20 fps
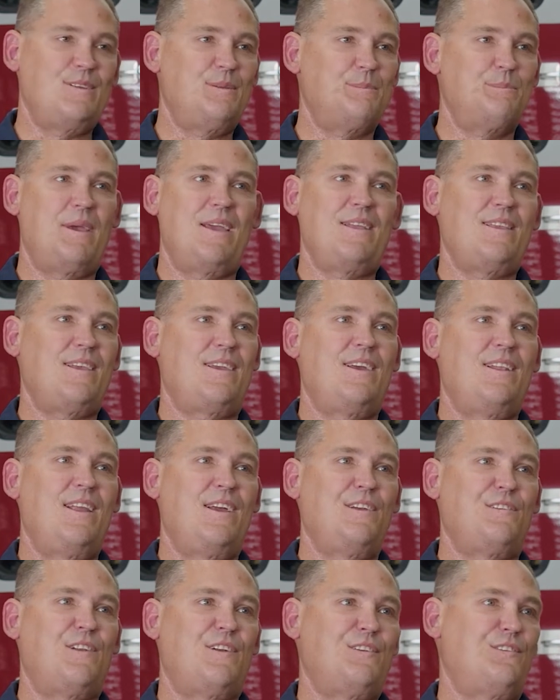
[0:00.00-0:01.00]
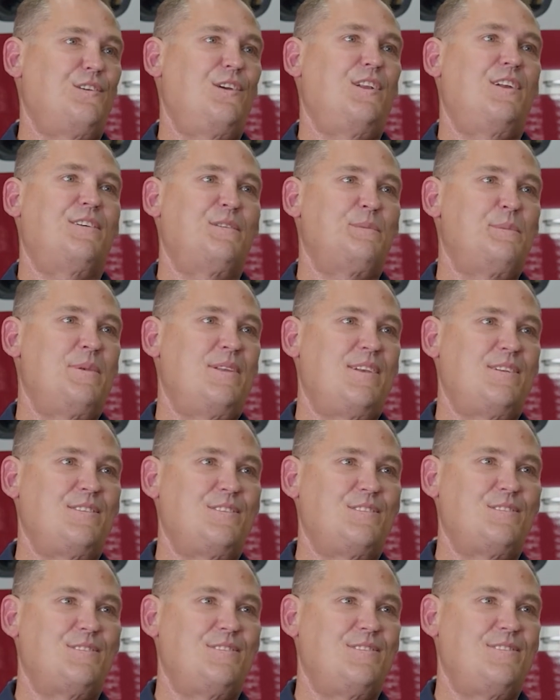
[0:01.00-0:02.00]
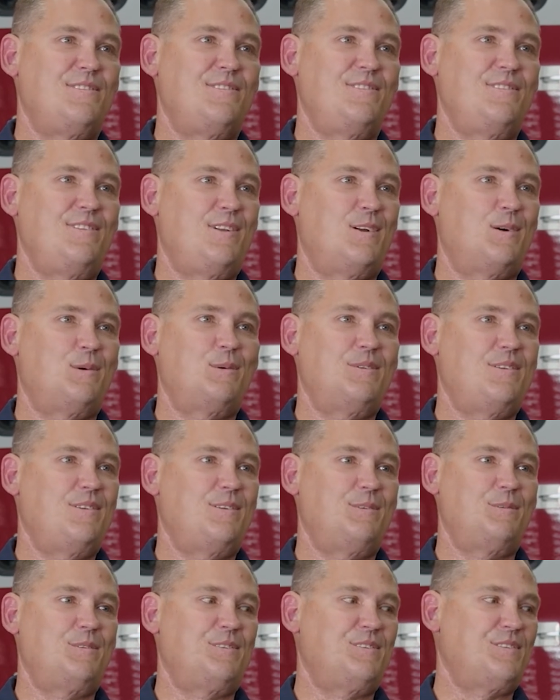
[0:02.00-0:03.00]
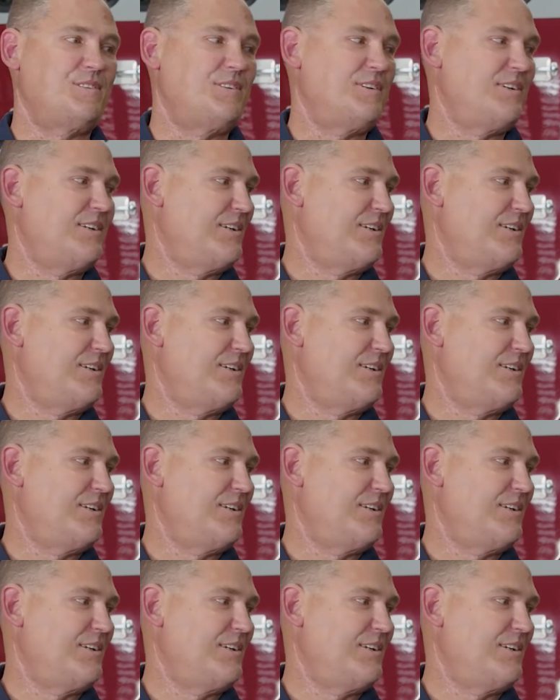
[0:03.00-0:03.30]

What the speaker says: make the connection. I should have. I mean, that's it was